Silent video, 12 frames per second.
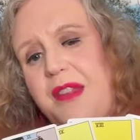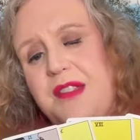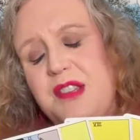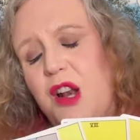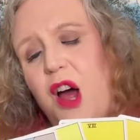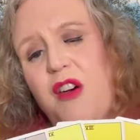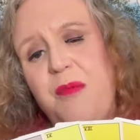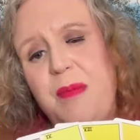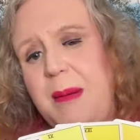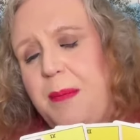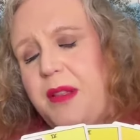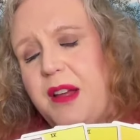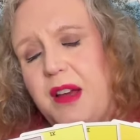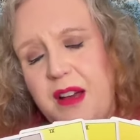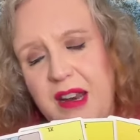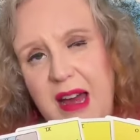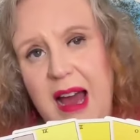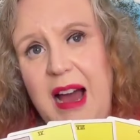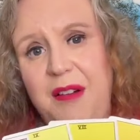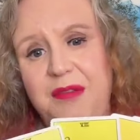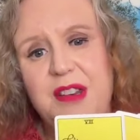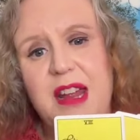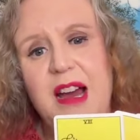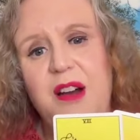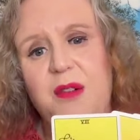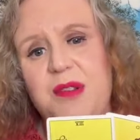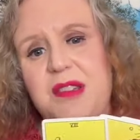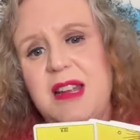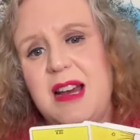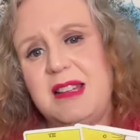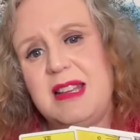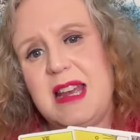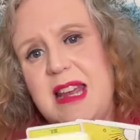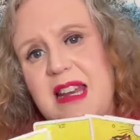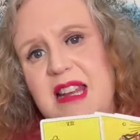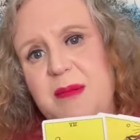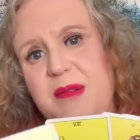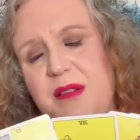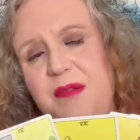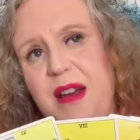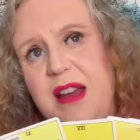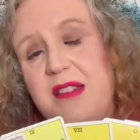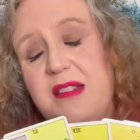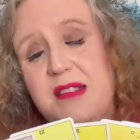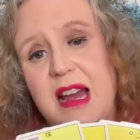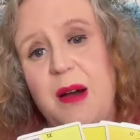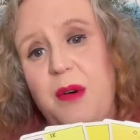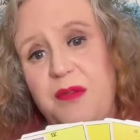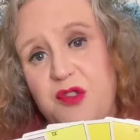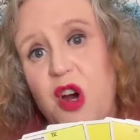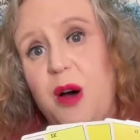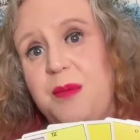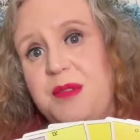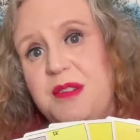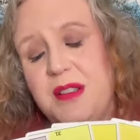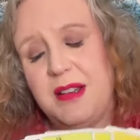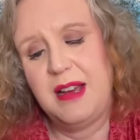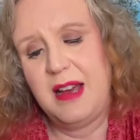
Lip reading: There's a lot of people that are going to have to now start taking leaps of faith out of jobs.